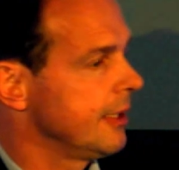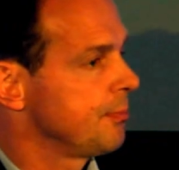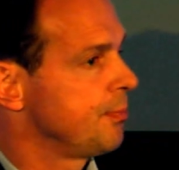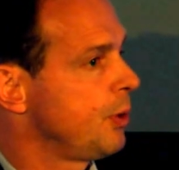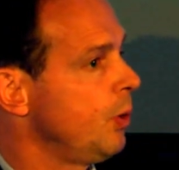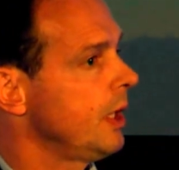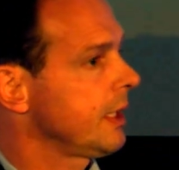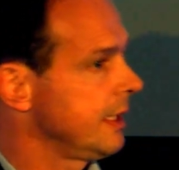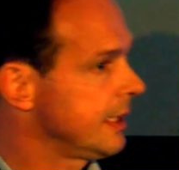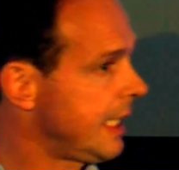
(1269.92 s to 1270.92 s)
a
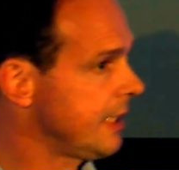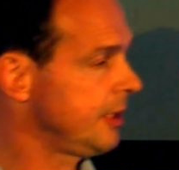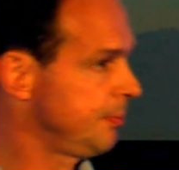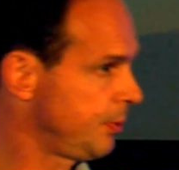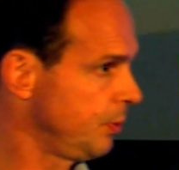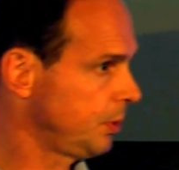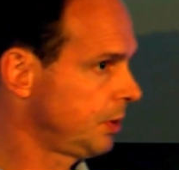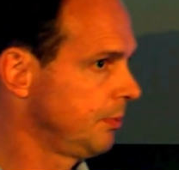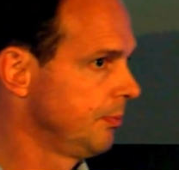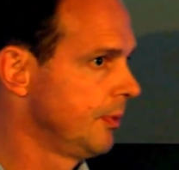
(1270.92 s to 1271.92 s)
product, a SaaS approach.
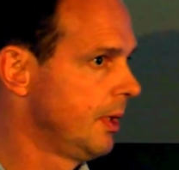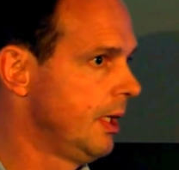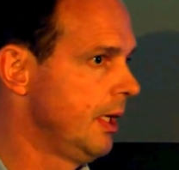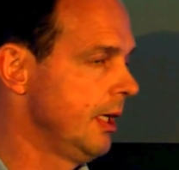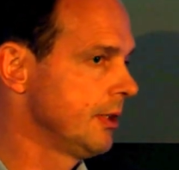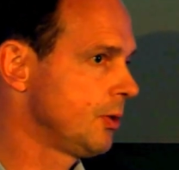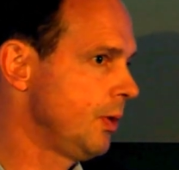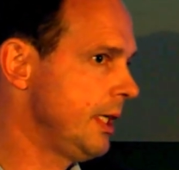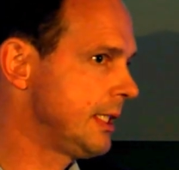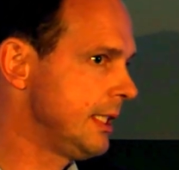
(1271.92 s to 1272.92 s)
So
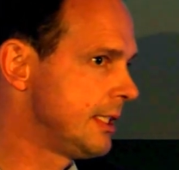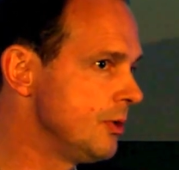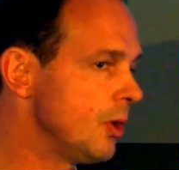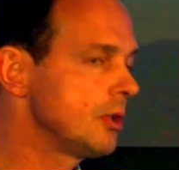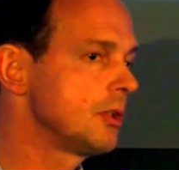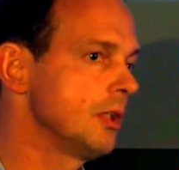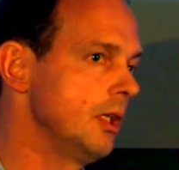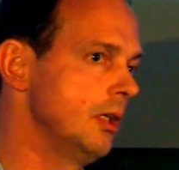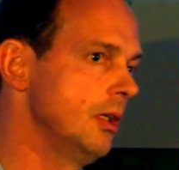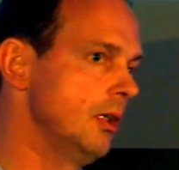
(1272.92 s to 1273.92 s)
it's not,
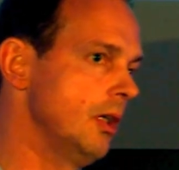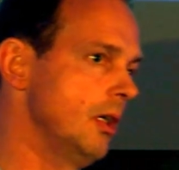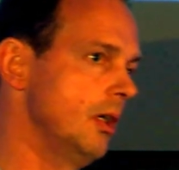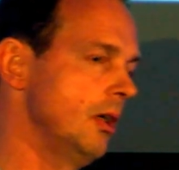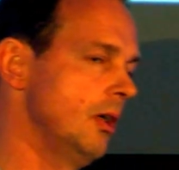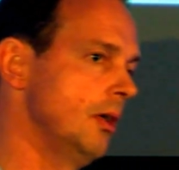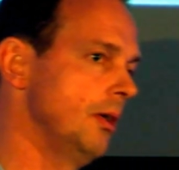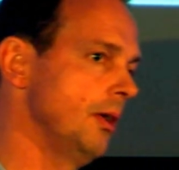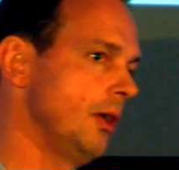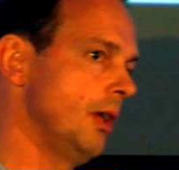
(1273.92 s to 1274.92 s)

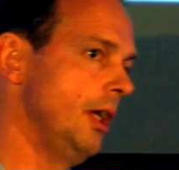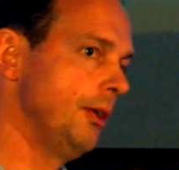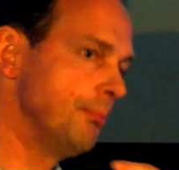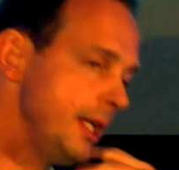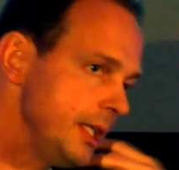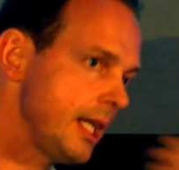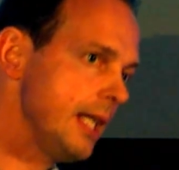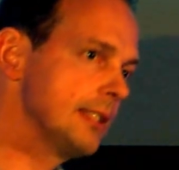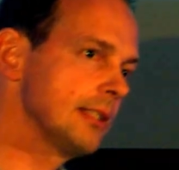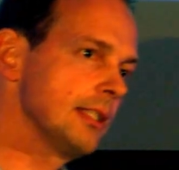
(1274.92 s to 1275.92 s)
in many
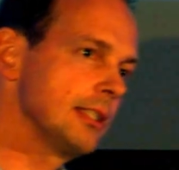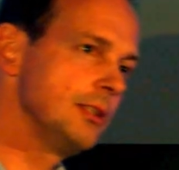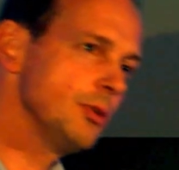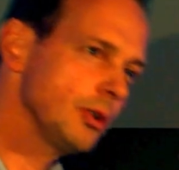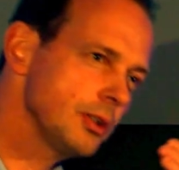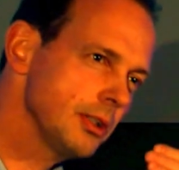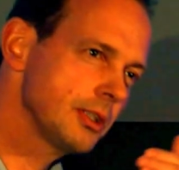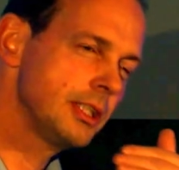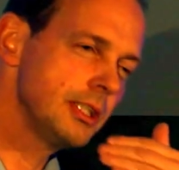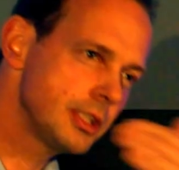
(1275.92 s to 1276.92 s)
cases, it's not a
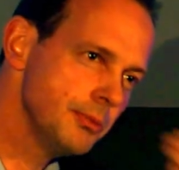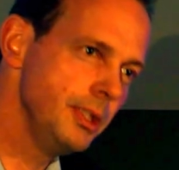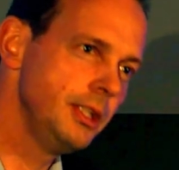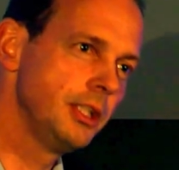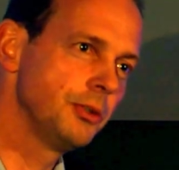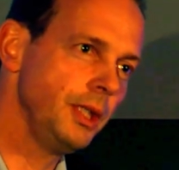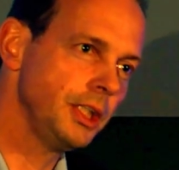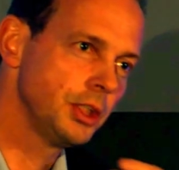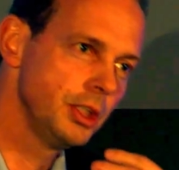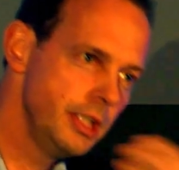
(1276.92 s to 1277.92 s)
system
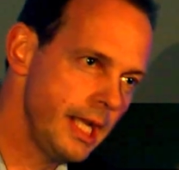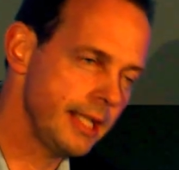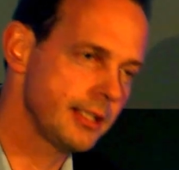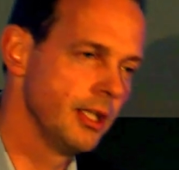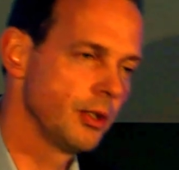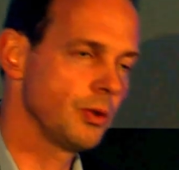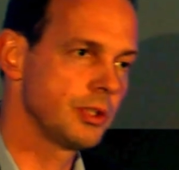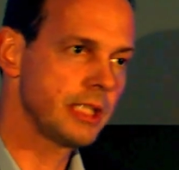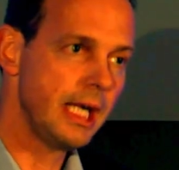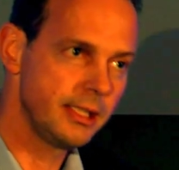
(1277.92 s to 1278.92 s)
integration-led,
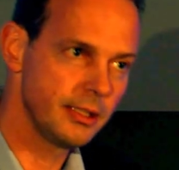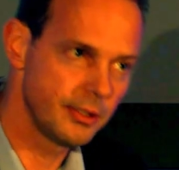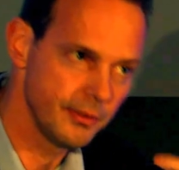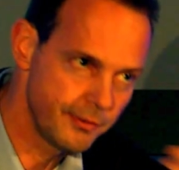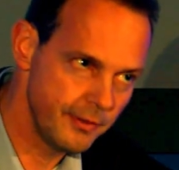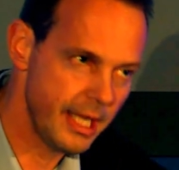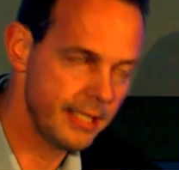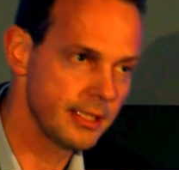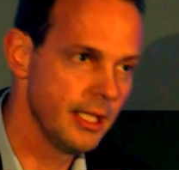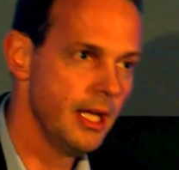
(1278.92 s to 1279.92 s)

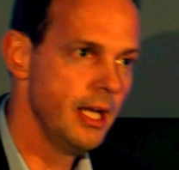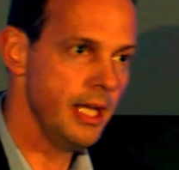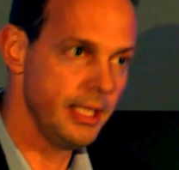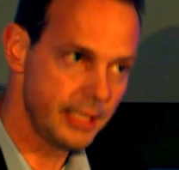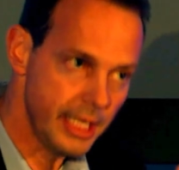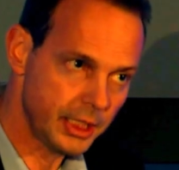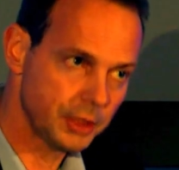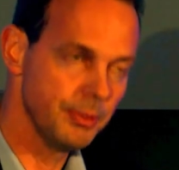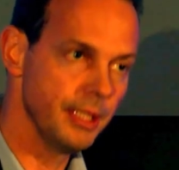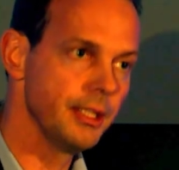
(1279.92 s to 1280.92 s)
consultative-led
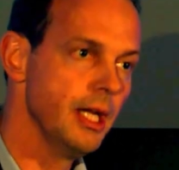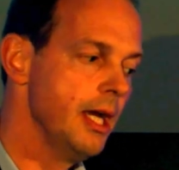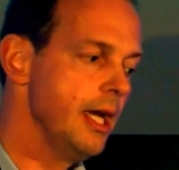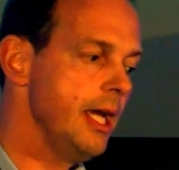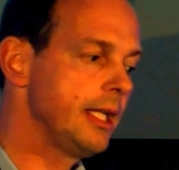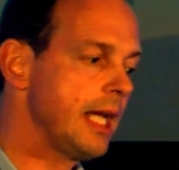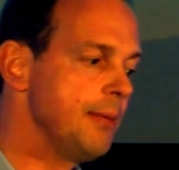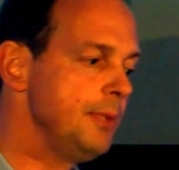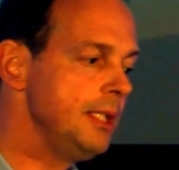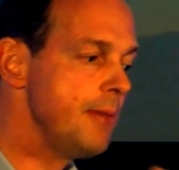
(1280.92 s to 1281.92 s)
engagement. It
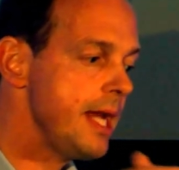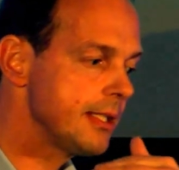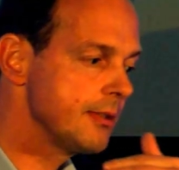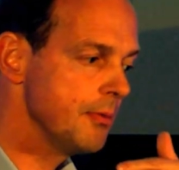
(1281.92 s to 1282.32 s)
can be made